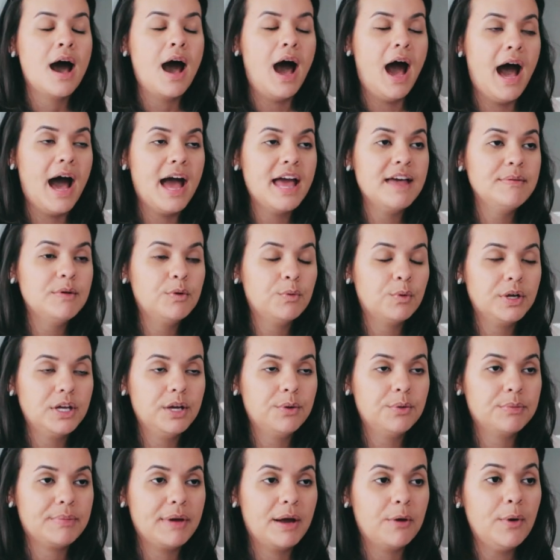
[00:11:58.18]
I have been
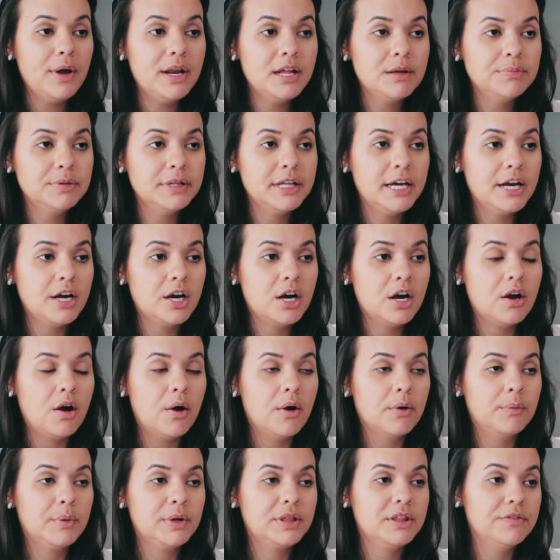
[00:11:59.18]
working with my wedding planner
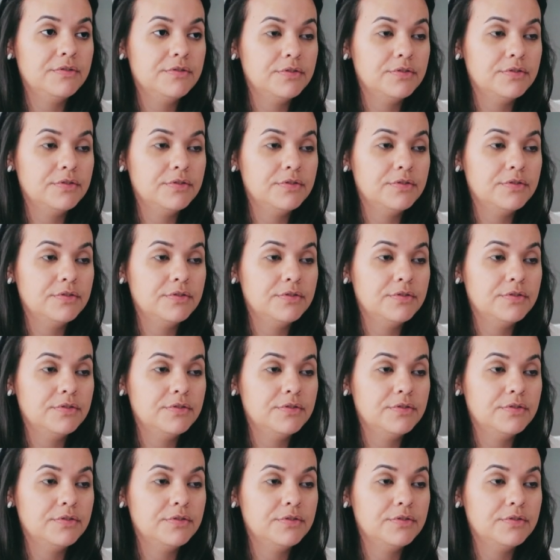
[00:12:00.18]
uh, with a